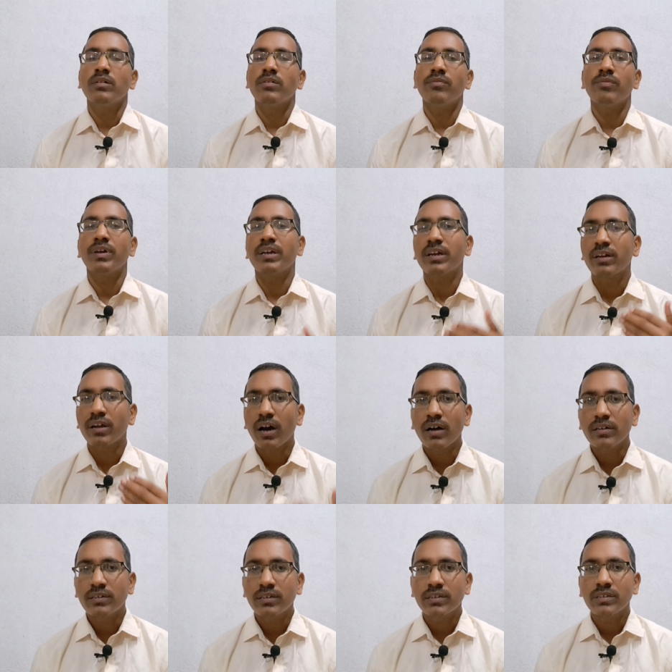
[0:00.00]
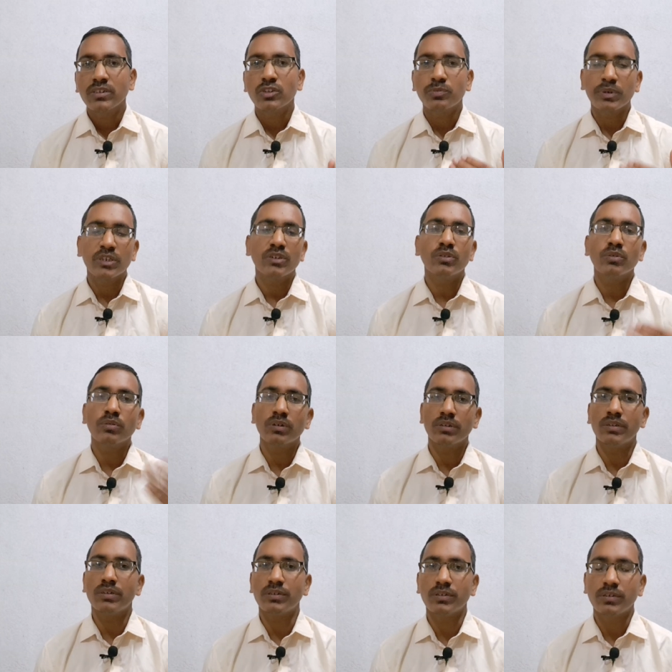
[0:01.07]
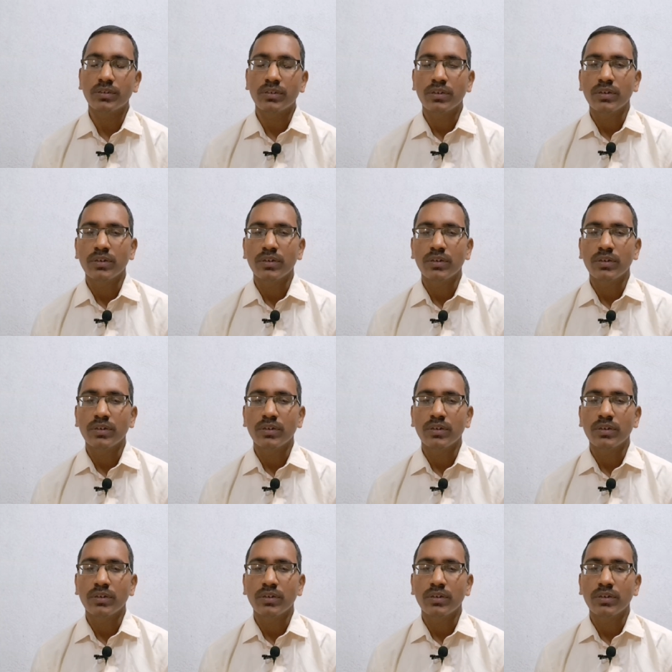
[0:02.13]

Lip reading: we cannot speak to others,